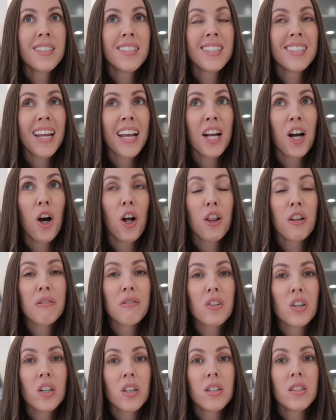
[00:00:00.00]
to take
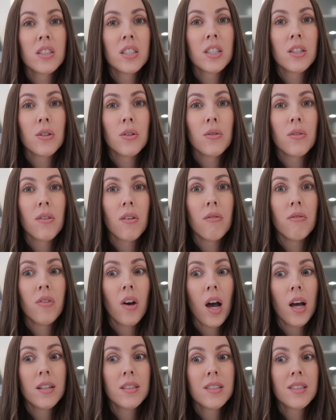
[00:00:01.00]
Oliver to the
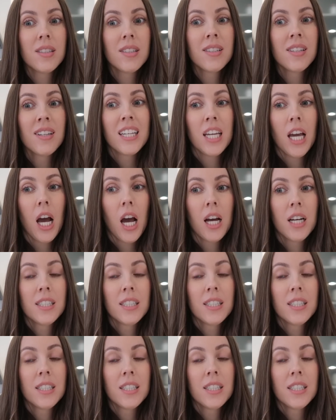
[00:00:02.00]
vets. Yeah,